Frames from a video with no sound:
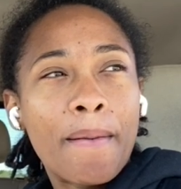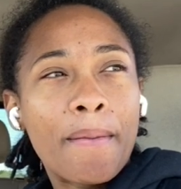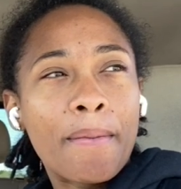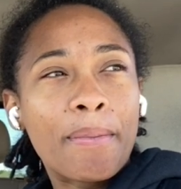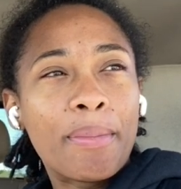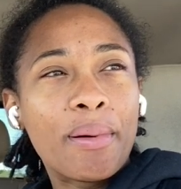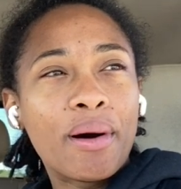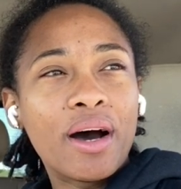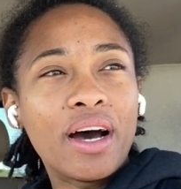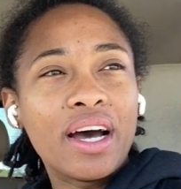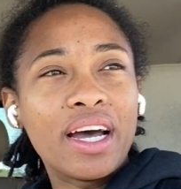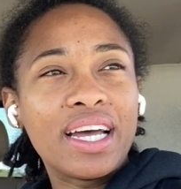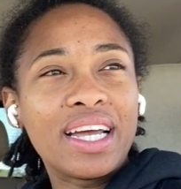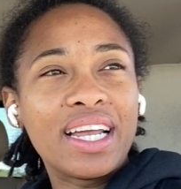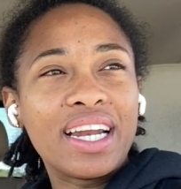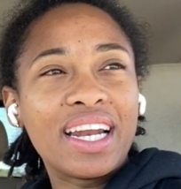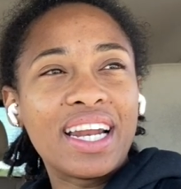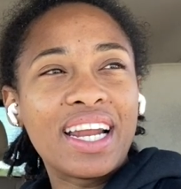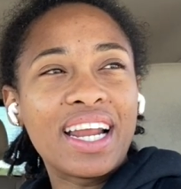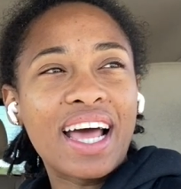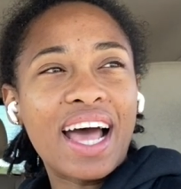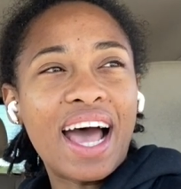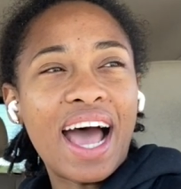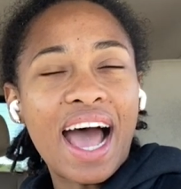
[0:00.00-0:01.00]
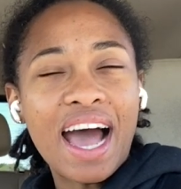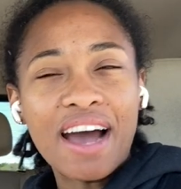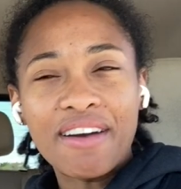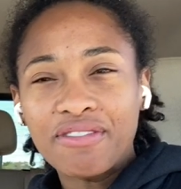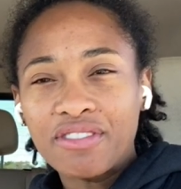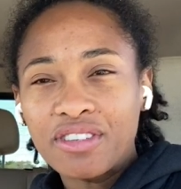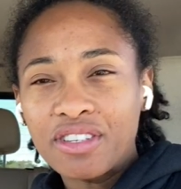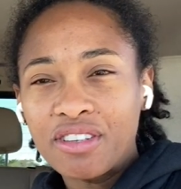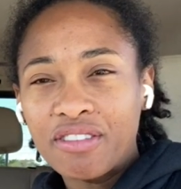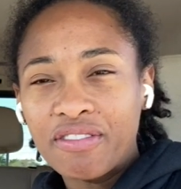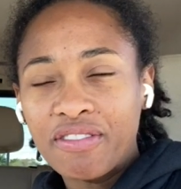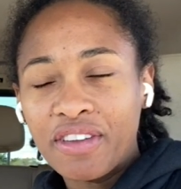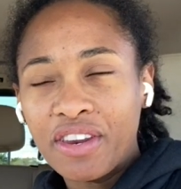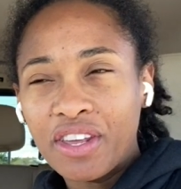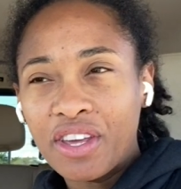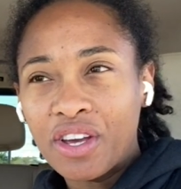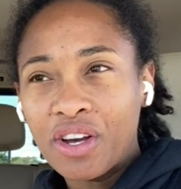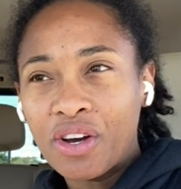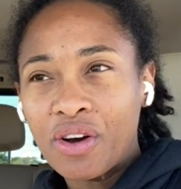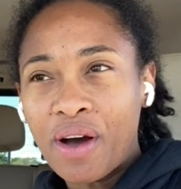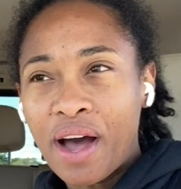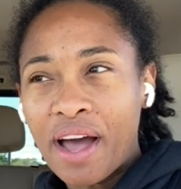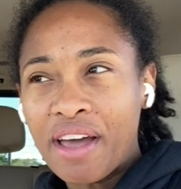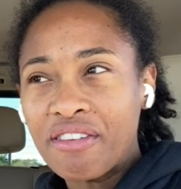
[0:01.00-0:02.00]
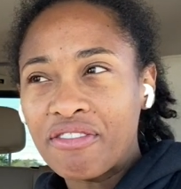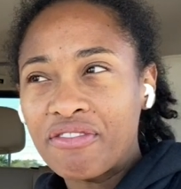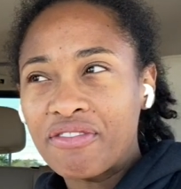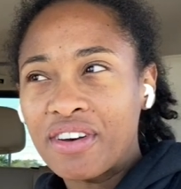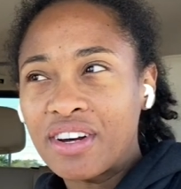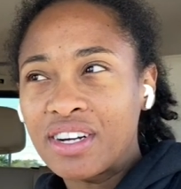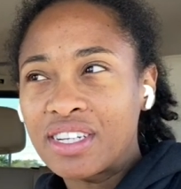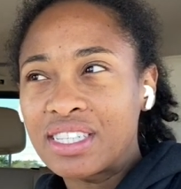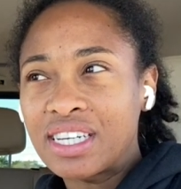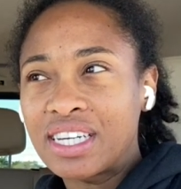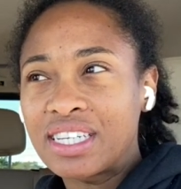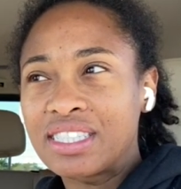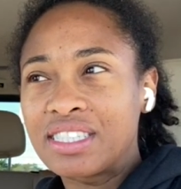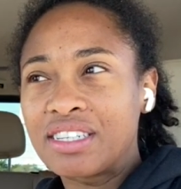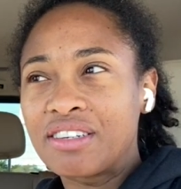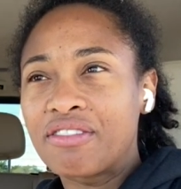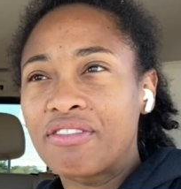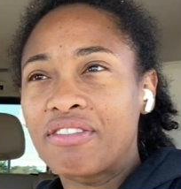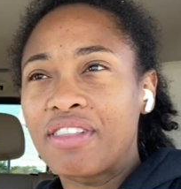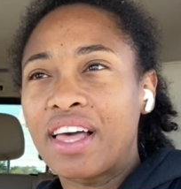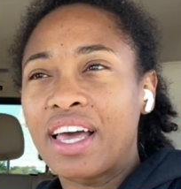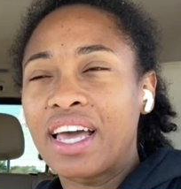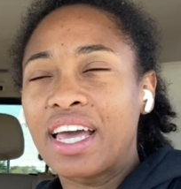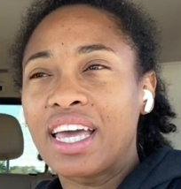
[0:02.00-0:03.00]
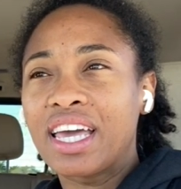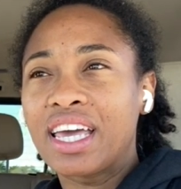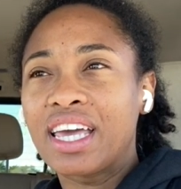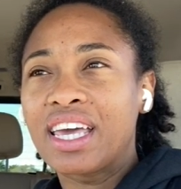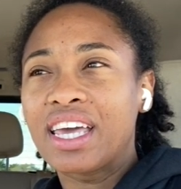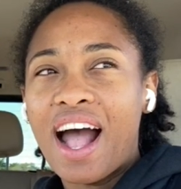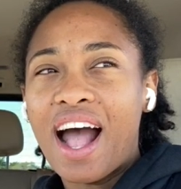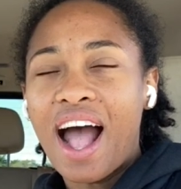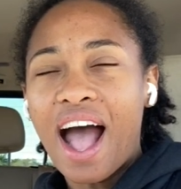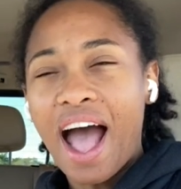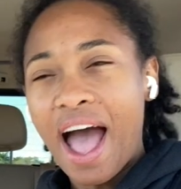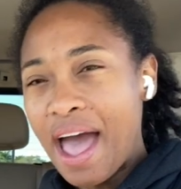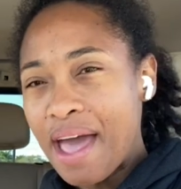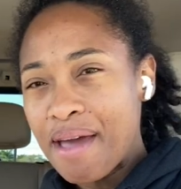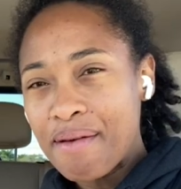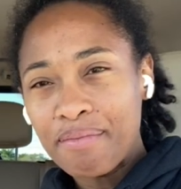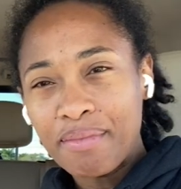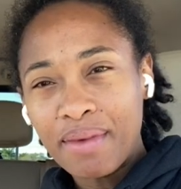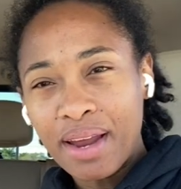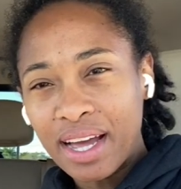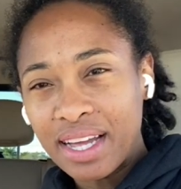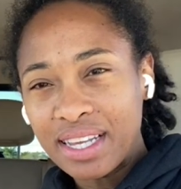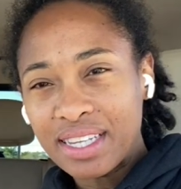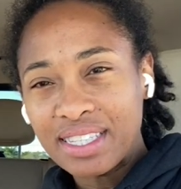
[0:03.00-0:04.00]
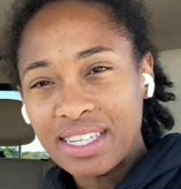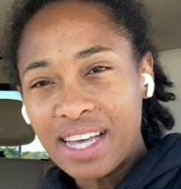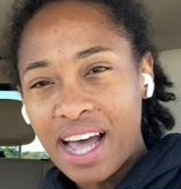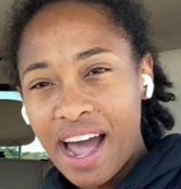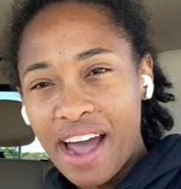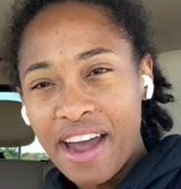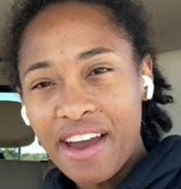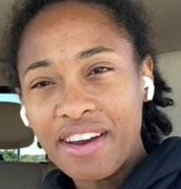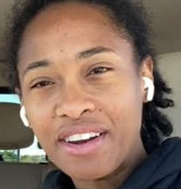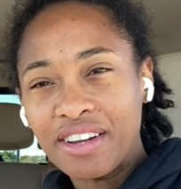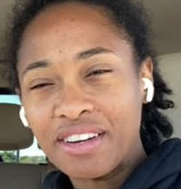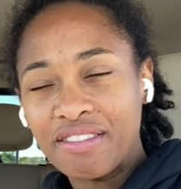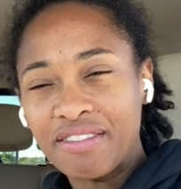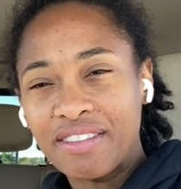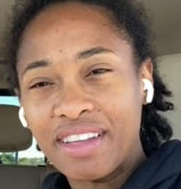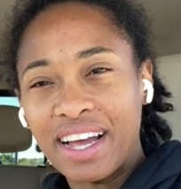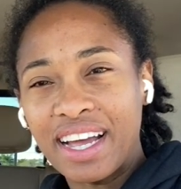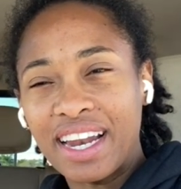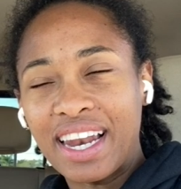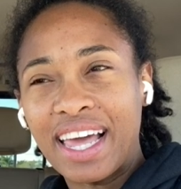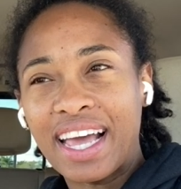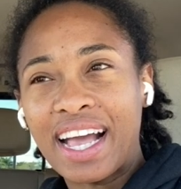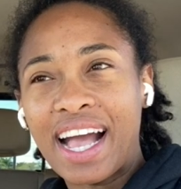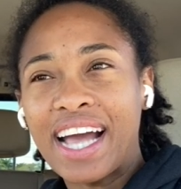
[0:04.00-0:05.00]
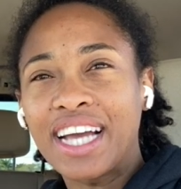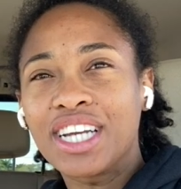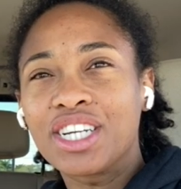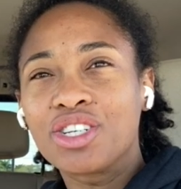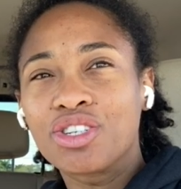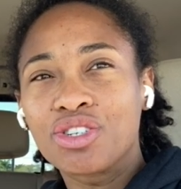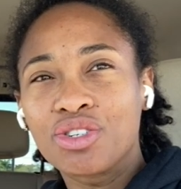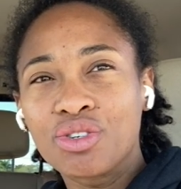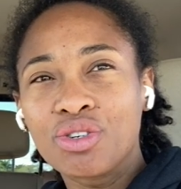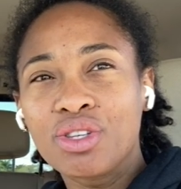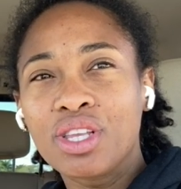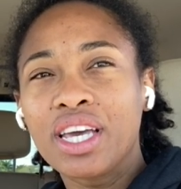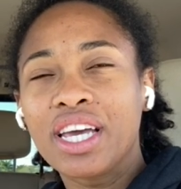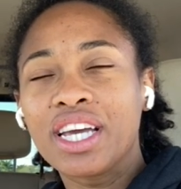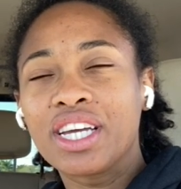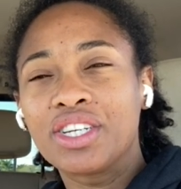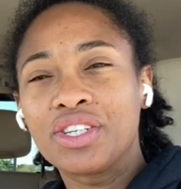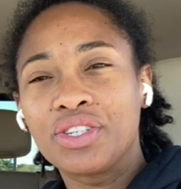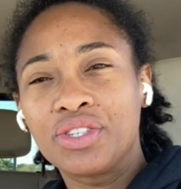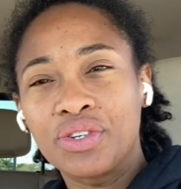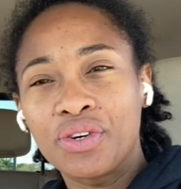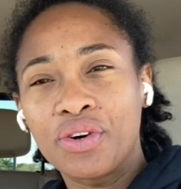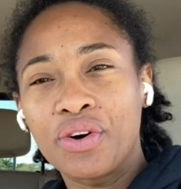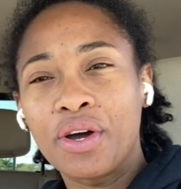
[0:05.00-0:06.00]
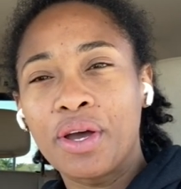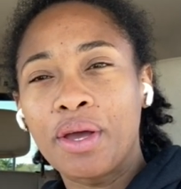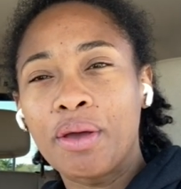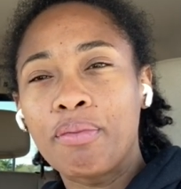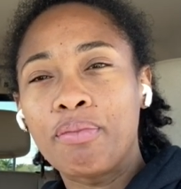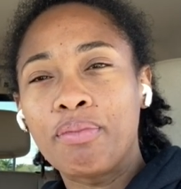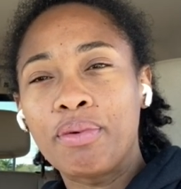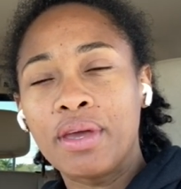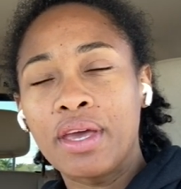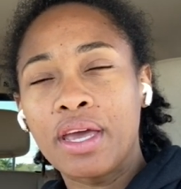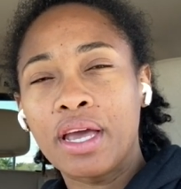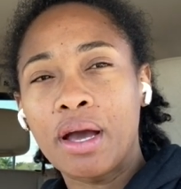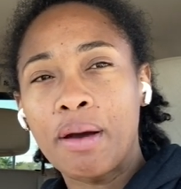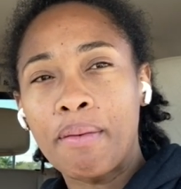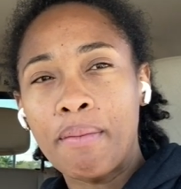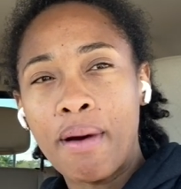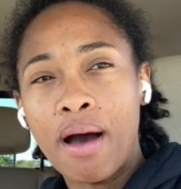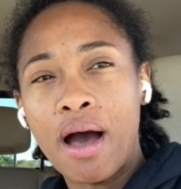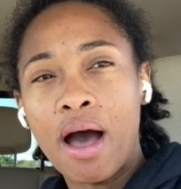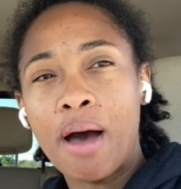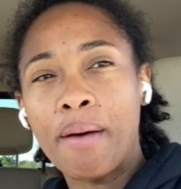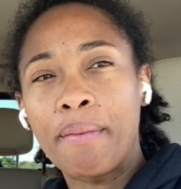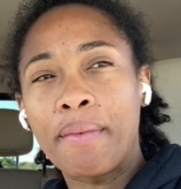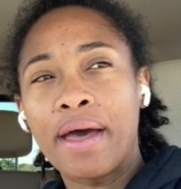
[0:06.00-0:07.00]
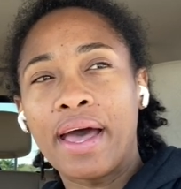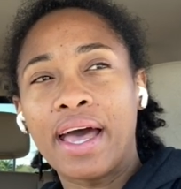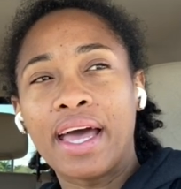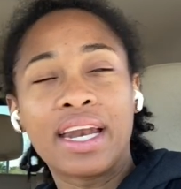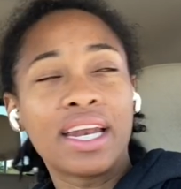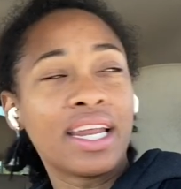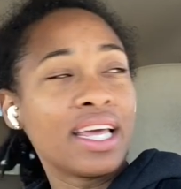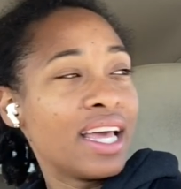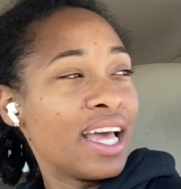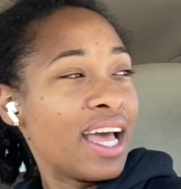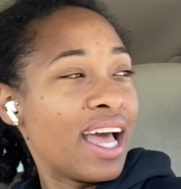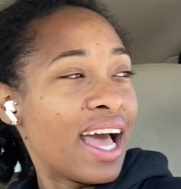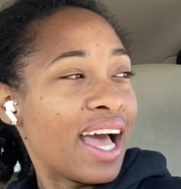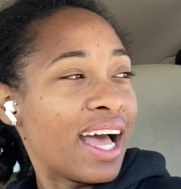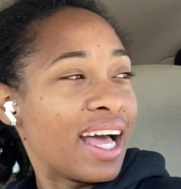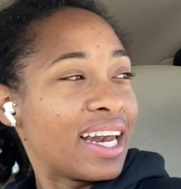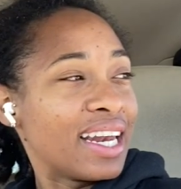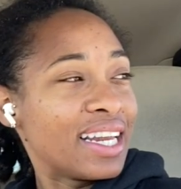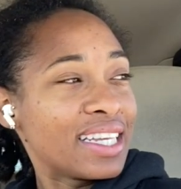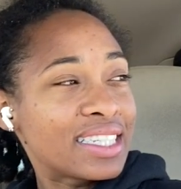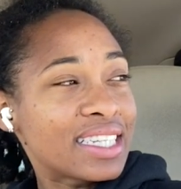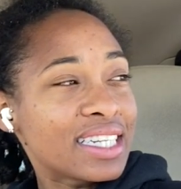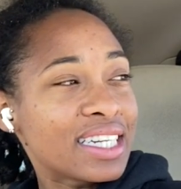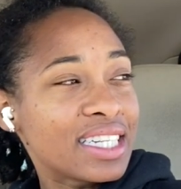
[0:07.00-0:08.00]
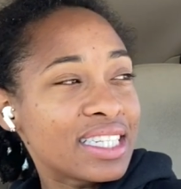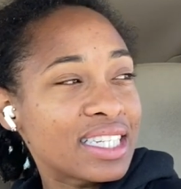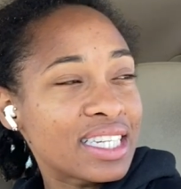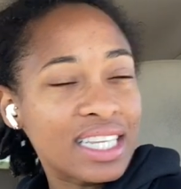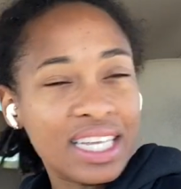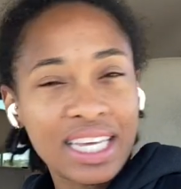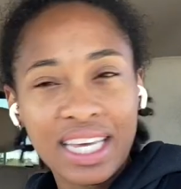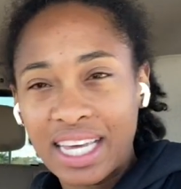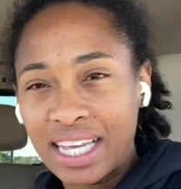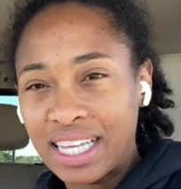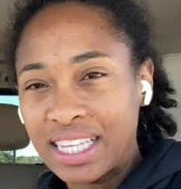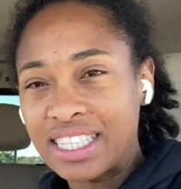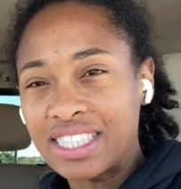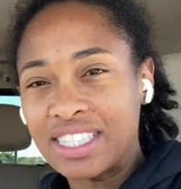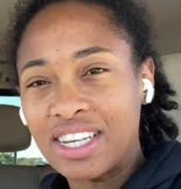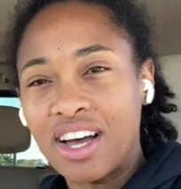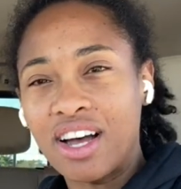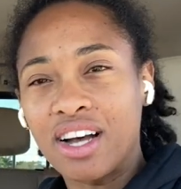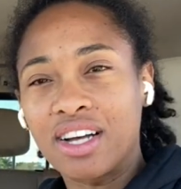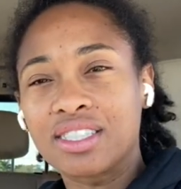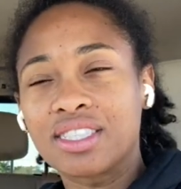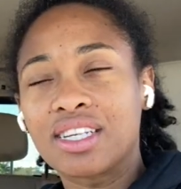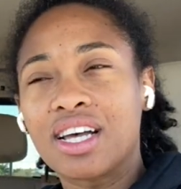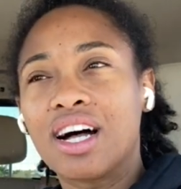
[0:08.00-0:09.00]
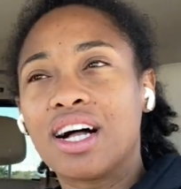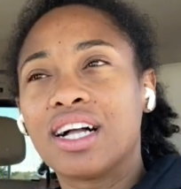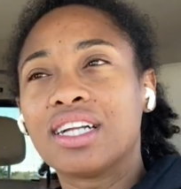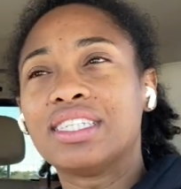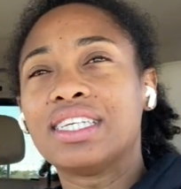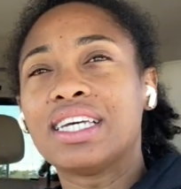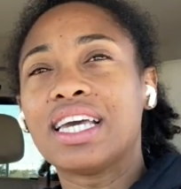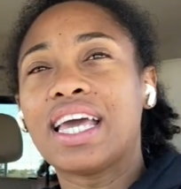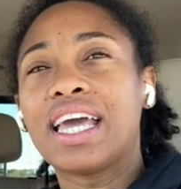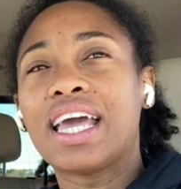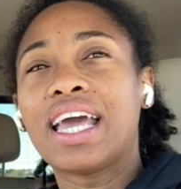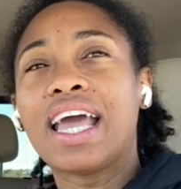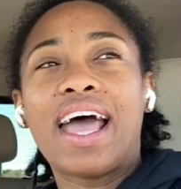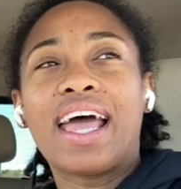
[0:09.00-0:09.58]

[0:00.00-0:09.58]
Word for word: but after the video, I felt as if like I'm not tired of that. Like I truly enjoy being a mom and listening to the kids' songs all day.